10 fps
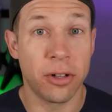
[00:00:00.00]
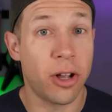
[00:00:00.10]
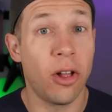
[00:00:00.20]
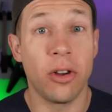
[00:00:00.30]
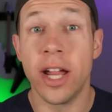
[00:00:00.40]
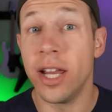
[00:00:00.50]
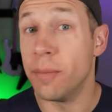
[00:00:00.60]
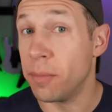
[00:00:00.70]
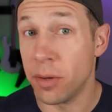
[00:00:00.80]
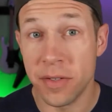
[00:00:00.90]
at all or any of
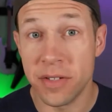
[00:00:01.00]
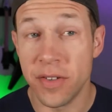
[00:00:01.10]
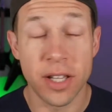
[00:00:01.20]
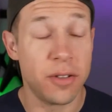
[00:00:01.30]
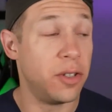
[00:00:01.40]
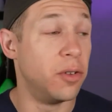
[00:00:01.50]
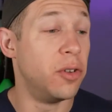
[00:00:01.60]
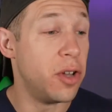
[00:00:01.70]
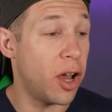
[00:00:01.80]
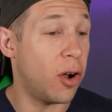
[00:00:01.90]
my previous videos, you'll
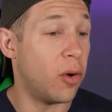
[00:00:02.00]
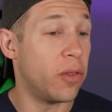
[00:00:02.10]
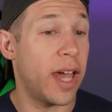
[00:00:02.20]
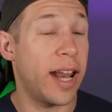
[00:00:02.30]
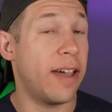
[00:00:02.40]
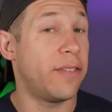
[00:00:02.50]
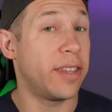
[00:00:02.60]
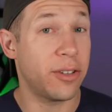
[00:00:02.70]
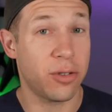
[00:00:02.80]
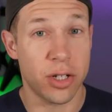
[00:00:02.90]
know that having
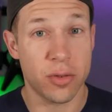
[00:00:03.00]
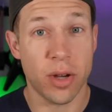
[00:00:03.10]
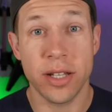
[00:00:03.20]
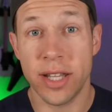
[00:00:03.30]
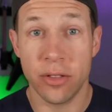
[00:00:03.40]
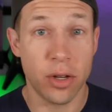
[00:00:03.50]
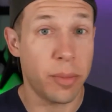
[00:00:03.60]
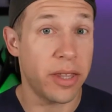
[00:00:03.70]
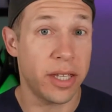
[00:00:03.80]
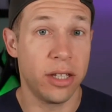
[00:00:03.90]
that truss rod down there
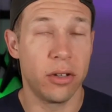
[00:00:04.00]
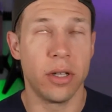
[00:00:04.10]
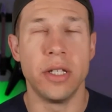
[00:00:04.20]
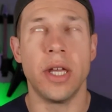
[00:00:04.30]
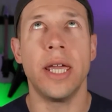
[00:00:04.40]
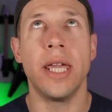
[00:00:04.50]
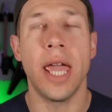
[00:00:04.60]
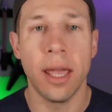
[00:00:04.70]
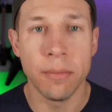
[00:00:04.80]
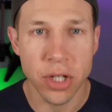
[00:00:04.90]
by the heel is a
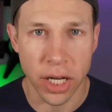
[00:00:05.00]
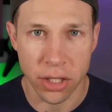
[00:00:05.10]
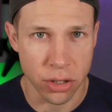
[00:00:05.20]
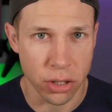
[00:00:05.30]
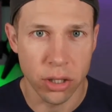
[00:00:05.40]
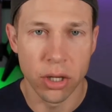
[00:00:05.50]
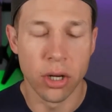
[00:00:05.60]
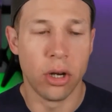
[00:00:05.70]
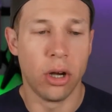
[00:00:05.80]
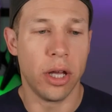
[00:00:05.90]
game changer.
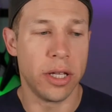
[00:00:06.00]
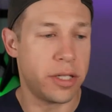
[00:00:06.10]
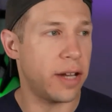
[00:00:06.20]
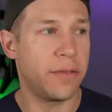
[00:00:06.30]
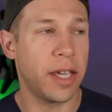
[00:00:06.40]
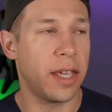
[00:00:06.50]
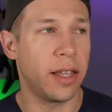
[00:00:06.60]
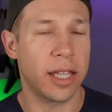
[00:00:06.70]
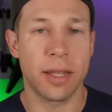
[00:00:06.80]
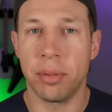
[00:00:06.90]
Instead of taking
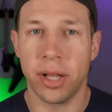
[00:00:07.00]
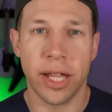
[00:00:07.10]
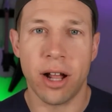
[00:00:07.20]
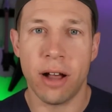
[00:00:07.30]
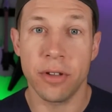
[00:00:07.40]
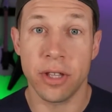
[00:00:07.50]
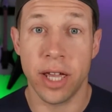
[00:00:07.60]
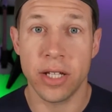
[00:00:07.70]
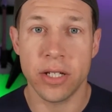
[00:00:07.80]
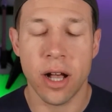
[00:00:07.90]
like the plate off at the
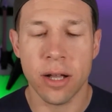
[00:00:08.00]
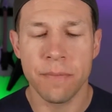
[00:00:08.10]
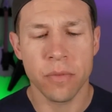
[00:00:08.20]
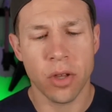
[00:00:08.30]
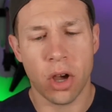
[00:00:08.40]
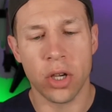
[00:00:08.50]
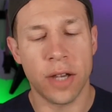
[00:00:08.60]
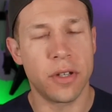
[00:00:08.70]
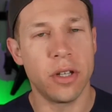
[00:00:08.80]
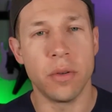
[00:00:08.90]
headstock, all you
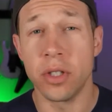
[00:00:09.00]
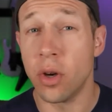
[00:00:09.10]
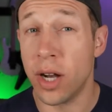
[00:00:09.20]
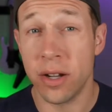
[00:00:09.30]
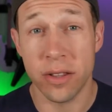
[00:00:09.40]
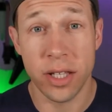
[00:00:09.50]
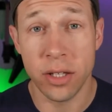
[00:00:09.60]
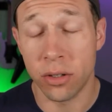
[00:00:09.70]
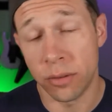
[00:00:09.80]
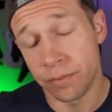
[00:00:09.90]
have to do is go down to the
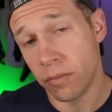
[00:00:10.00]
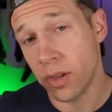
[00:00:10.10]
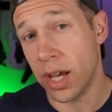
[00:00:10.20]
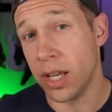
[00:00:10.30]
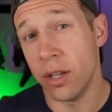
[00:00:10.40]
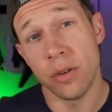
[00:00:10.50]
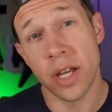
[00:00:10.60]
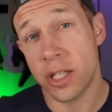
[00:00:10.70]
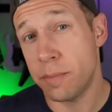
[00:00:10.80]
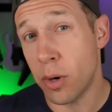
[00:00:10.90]
heel and use
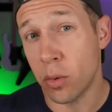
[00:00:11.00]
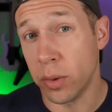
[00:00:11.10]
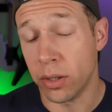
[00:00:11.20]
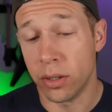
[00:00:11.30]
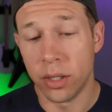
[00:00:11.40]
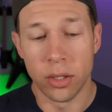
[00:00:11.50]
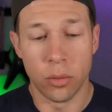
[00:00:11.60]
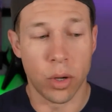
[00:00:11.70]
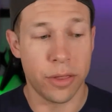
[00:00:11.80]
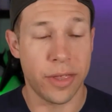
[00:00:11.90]
that spoke wheel
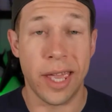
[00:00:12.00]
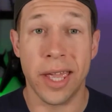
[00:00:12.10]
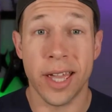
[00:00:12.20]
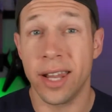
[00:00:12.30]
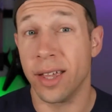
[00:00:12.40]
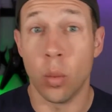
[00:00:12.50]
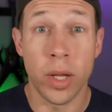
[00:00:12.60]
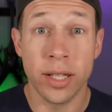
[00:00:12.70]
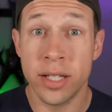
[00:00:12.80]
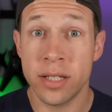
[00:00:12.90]
with a kind of like
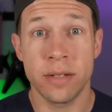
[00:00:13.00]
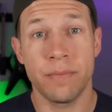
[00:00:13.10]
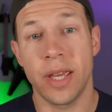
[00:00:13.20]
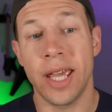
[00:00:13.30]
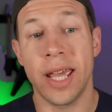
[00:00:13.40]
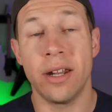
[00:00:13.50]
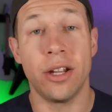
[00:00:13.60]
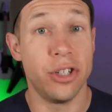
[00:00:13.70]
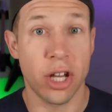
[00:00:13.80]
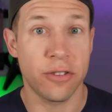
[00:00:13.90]
windlass and
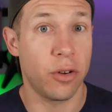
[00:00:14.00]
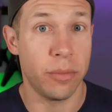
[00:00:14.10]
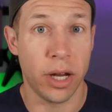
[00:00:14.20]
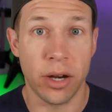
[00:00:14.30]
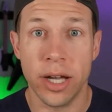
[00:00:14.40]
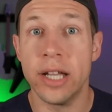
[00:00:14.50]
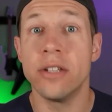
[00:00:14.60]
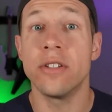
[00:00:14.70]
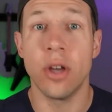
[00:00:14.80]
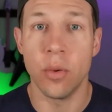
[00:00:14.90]
adjust from there. It is
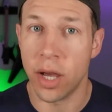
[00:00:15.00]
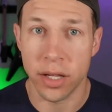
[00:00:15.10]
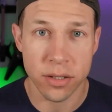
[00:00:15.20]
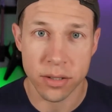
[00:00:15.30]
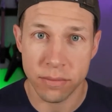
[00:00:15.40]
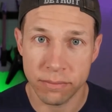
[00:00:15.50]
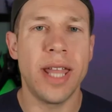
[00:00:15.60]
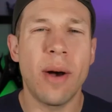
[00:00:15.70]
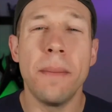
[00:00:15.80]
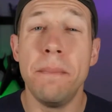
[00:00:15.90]
so nice.
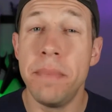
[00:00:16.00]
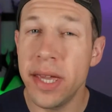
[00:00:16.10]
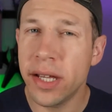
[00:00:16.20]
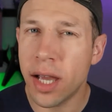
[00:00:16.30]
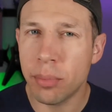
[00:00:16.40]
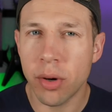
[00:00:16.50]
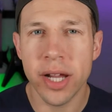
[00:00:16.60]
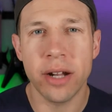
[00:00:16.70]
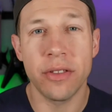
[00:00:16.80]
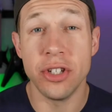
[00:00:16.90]
Now, a big
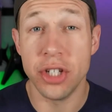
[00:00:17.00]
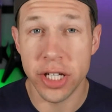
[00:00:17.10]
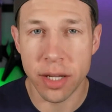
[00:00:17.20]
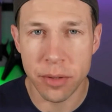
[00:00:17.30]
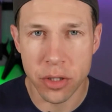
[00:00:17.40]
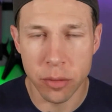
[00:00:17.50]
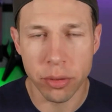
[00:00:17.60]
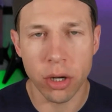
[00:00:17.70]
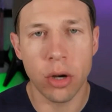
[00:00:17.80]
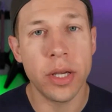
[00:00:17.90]
upgrade on the GW2
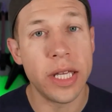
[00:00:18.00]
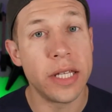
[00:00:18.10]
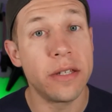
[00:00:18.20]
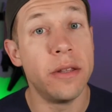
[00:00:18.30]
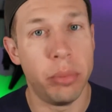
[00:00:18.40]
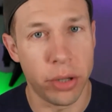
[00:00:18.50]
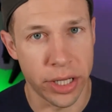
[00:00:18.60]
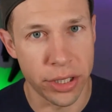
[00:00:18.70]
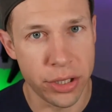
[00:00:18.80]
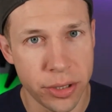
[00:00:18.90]
Pro is the
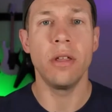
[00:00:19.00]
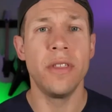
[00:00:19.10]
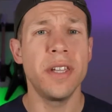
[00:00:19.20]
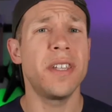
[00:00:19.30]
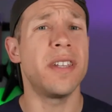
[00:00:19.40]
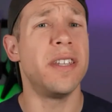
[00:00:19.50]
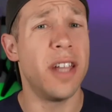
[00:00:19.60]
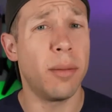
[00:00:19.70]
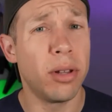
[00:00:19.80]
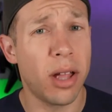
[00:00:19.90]
bridge. This is a
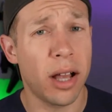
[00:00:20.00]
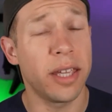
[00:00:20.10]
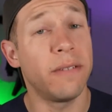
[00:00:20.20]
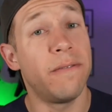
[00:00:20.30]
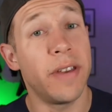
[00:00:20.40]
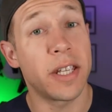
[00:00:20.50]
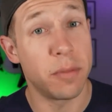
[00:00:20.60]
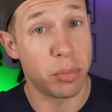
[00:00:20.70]
double locking fixed